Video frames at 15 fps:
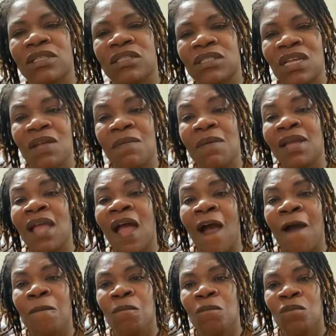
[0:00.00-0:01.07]
Said the way, yeah,
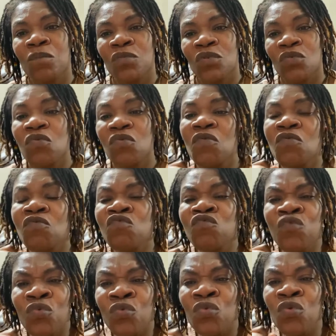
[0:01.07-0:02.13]

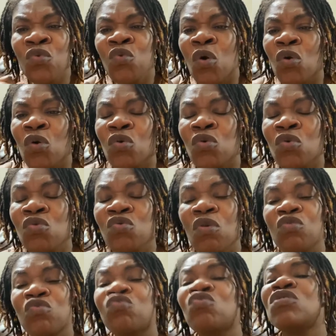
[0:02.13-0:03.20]

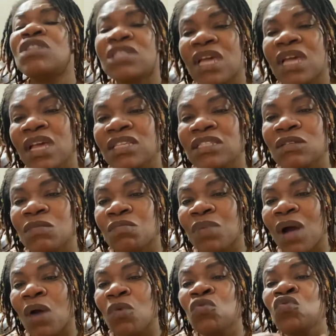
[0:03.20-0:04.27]
good case in
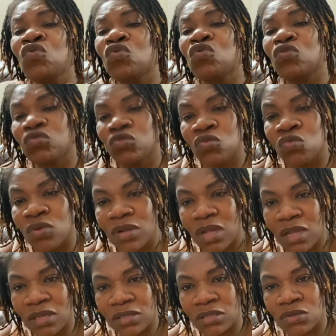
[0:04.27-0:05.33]
power, un lose
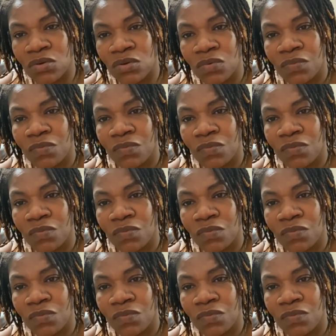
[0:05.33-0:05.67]
case. No,